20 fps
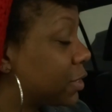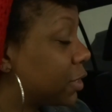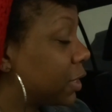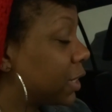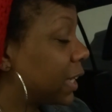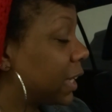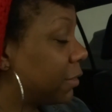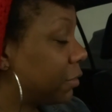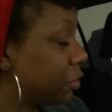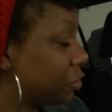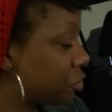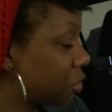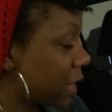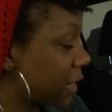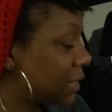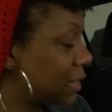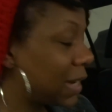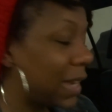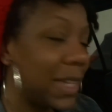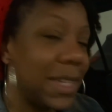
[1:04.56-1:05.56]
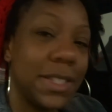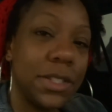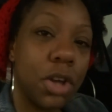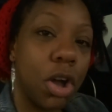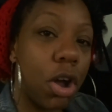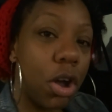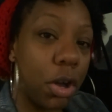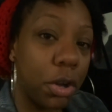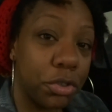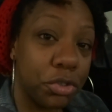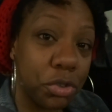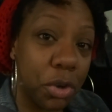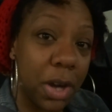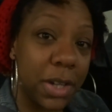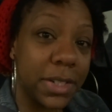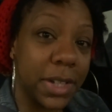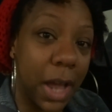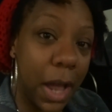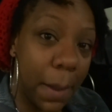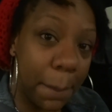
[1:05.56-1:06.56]
gonna give it a try today. He's all
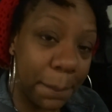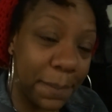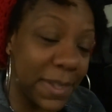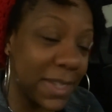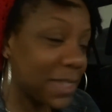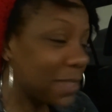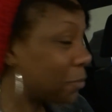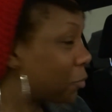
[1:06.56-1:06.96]
drugged up this